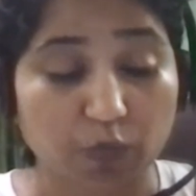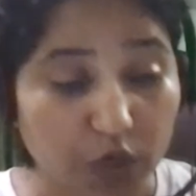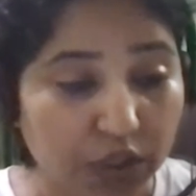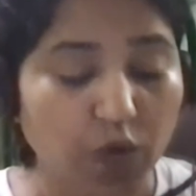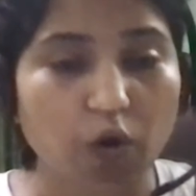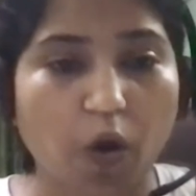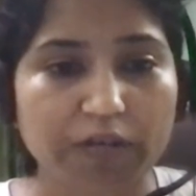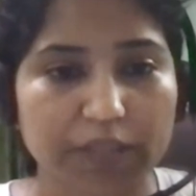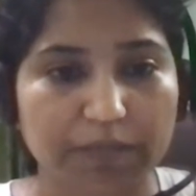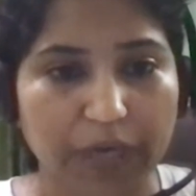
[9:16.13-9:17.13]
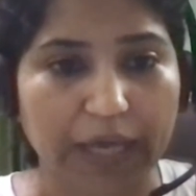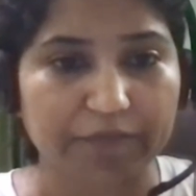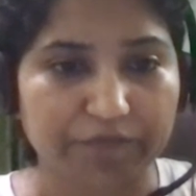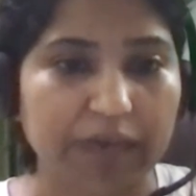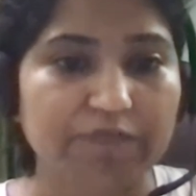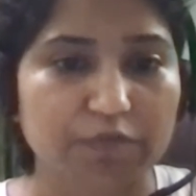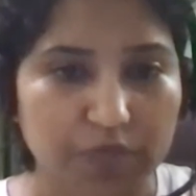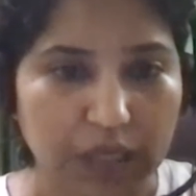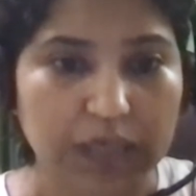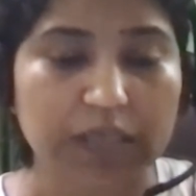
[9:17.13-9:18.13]
What is your long term plan, 5 to
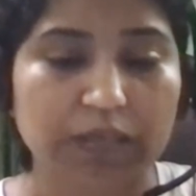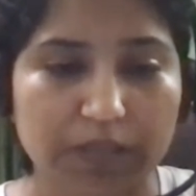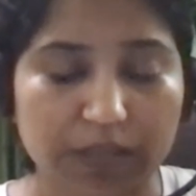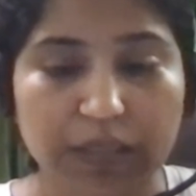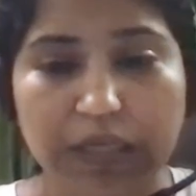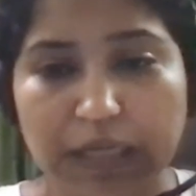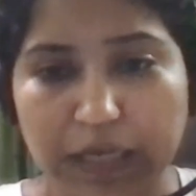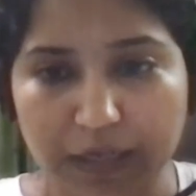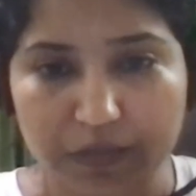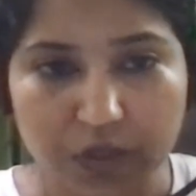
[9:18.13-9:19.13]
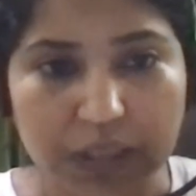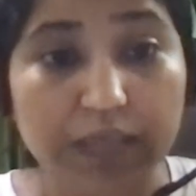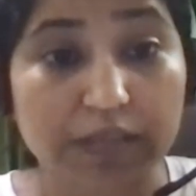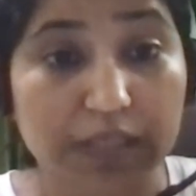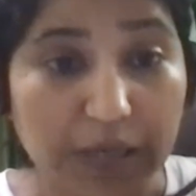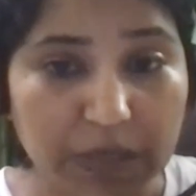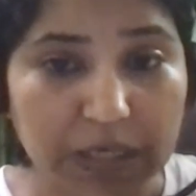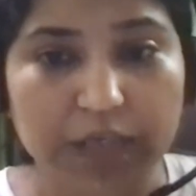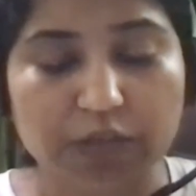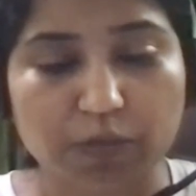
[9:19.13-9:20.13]
10 years, 3 years,
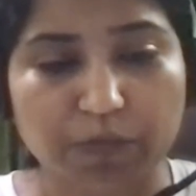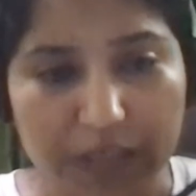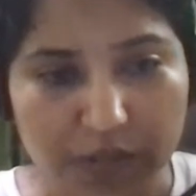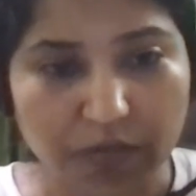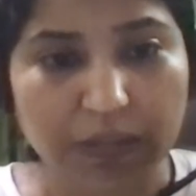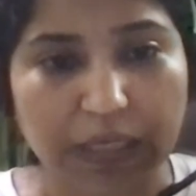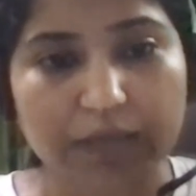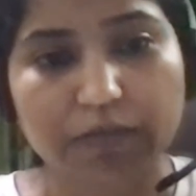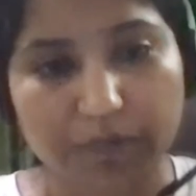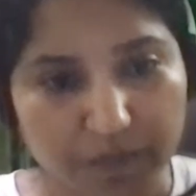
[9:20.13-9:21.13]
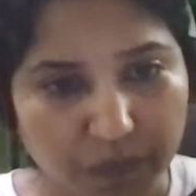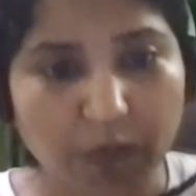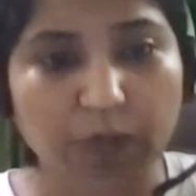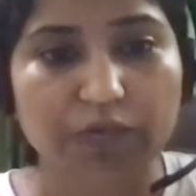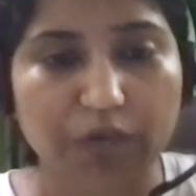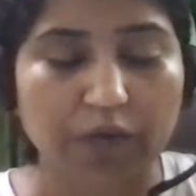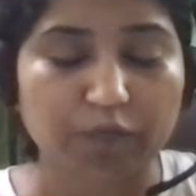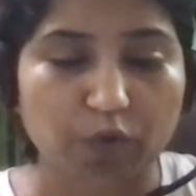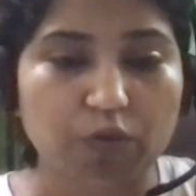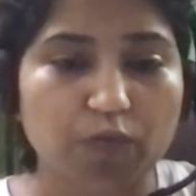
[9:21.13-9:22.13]
immediate? So, based on that, you can draft
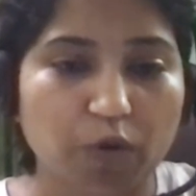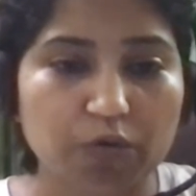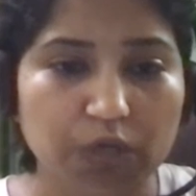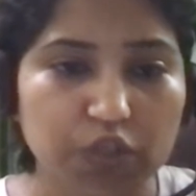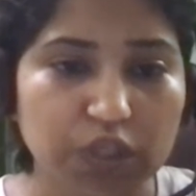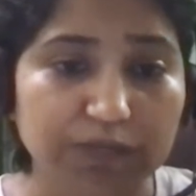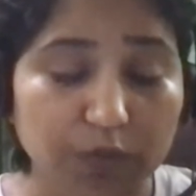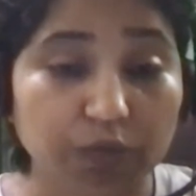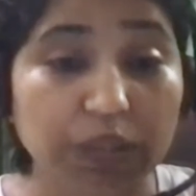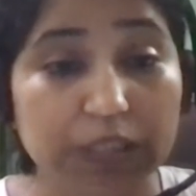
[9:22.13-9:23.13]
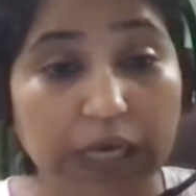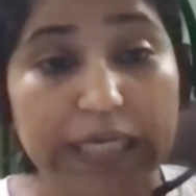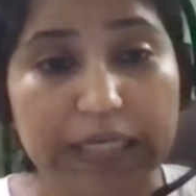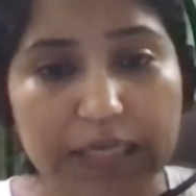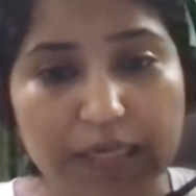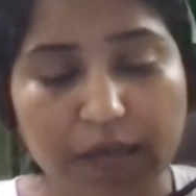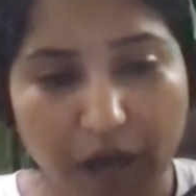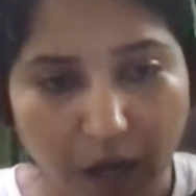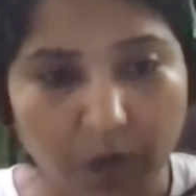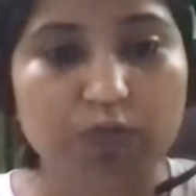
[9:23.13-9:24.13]
what you want to achieve through this IT
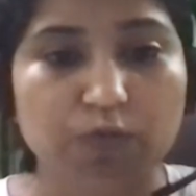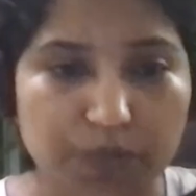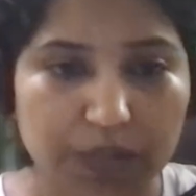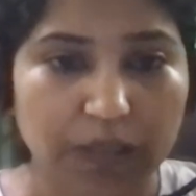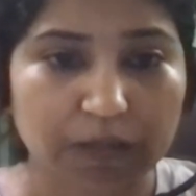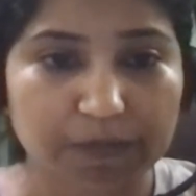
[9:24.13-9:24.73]
outsourcing.